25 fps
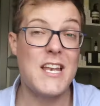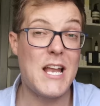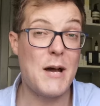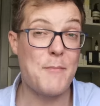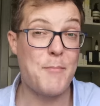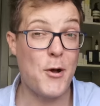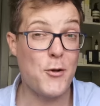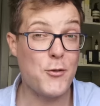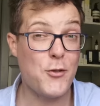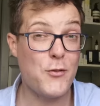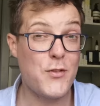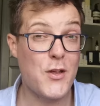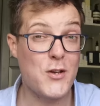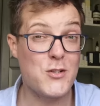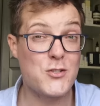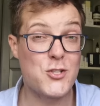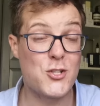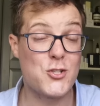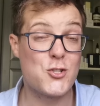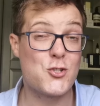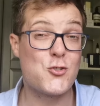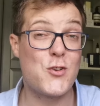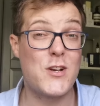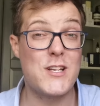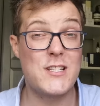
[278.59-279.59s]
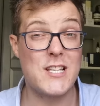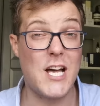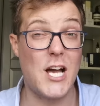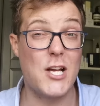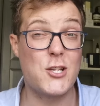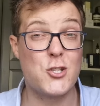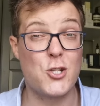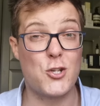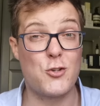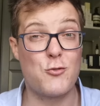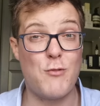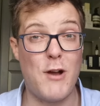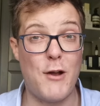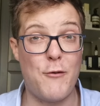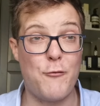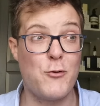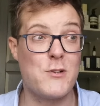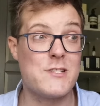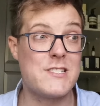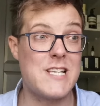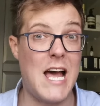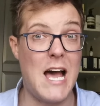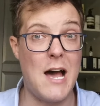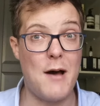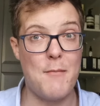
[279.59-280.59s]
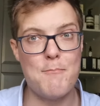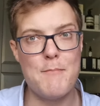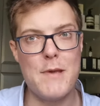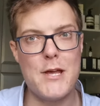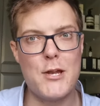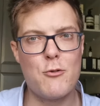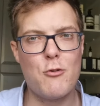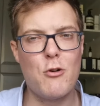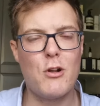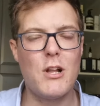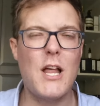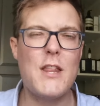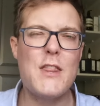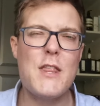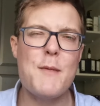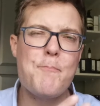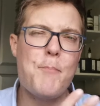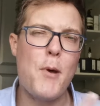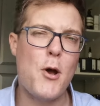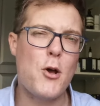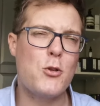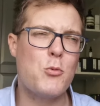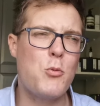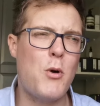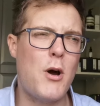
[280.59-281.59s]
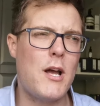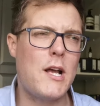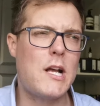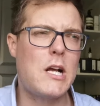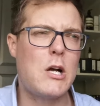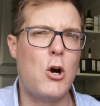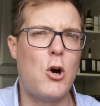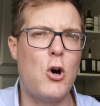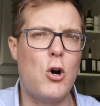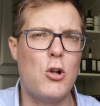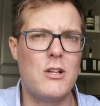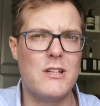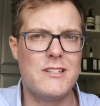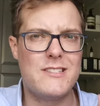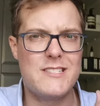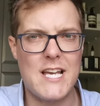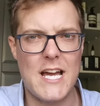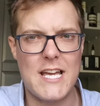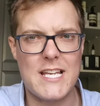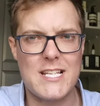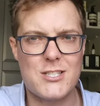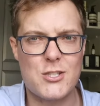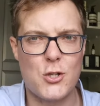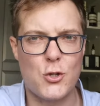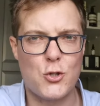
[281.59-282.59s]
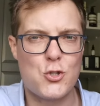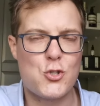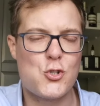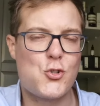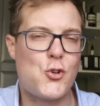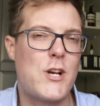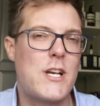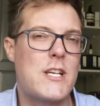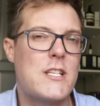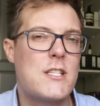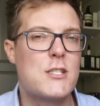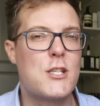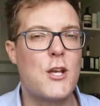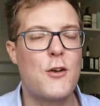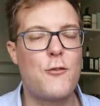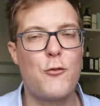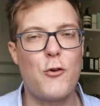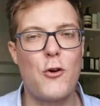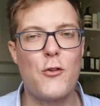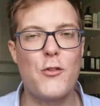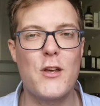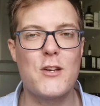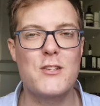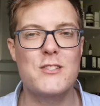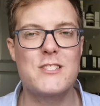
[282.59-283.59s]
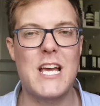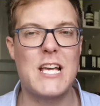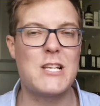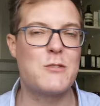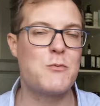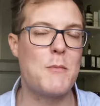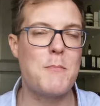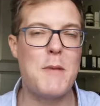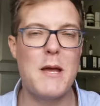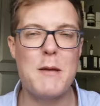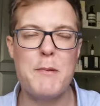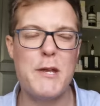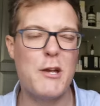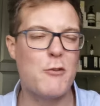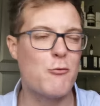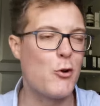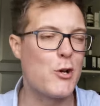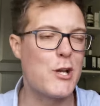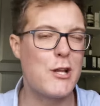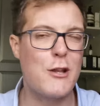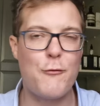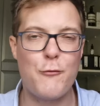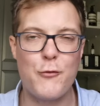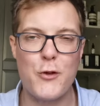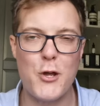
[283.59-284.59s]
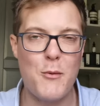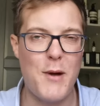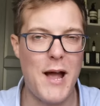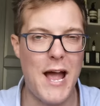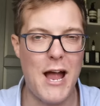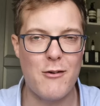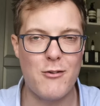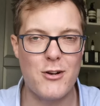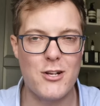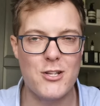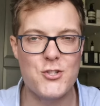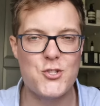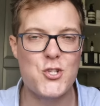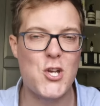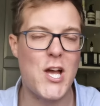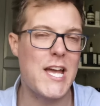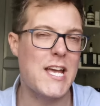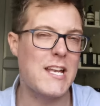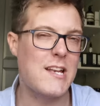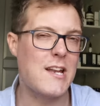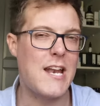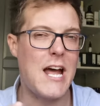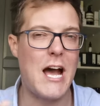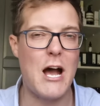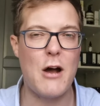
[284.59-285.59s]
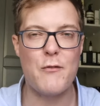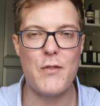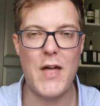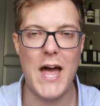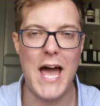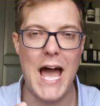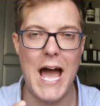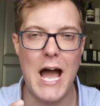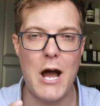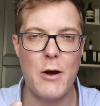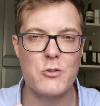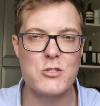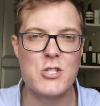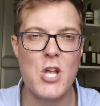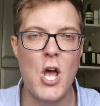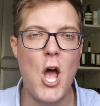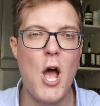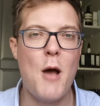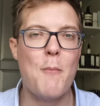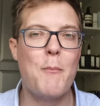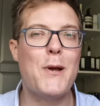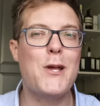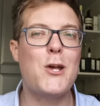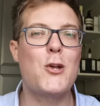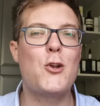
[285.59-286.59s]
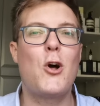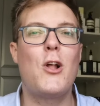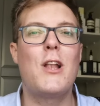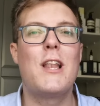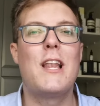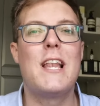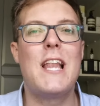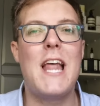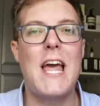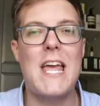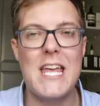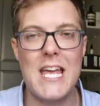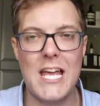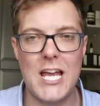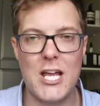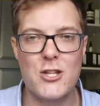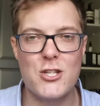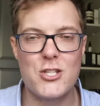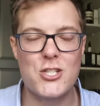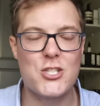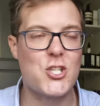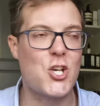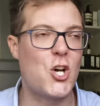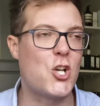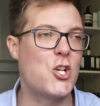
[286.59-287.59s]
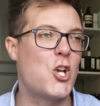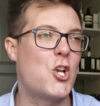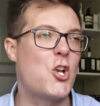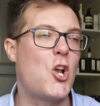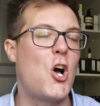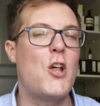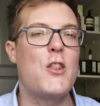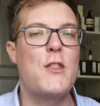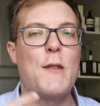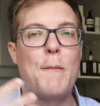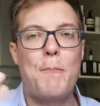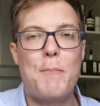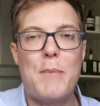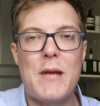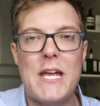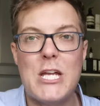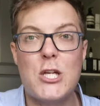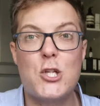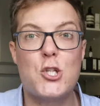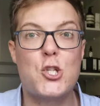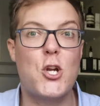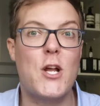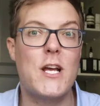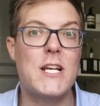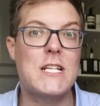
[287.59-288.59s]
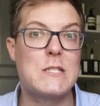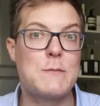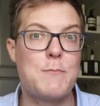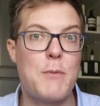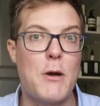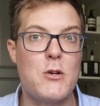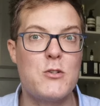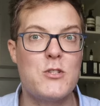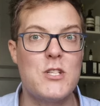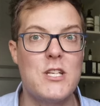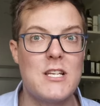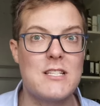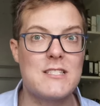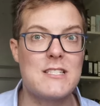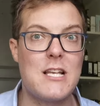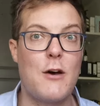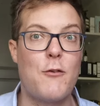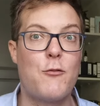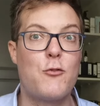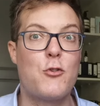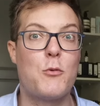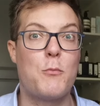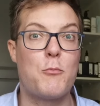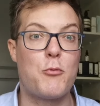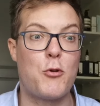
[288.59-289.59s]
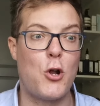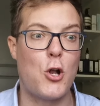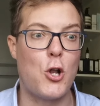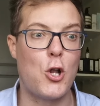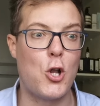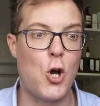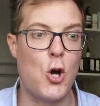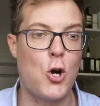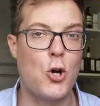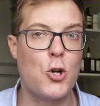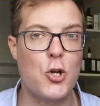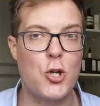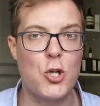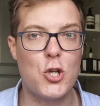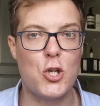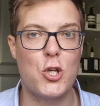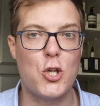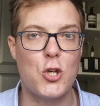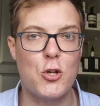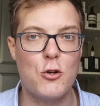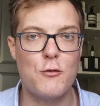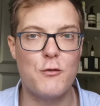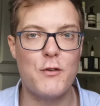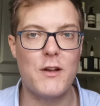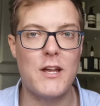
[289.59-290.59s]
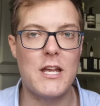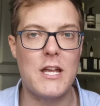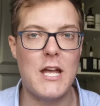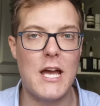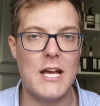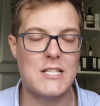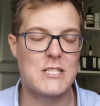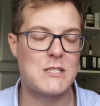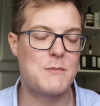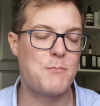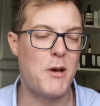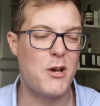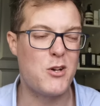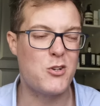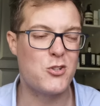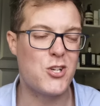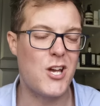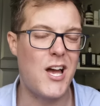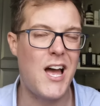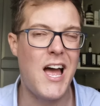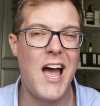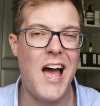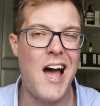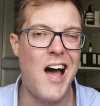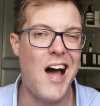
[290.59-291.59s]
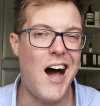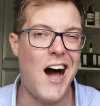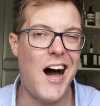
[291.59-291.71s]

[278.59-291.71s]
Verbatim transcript: Now, both of those sunscreens that I just referenced are mineral, and they're both what I call day sunscreens. So for on those days where maybe you're running a few errands, you're in and out of the house, but you're not laying in the sun, you're not at the beach, you're not exposing yourself to prolonged UV exposure,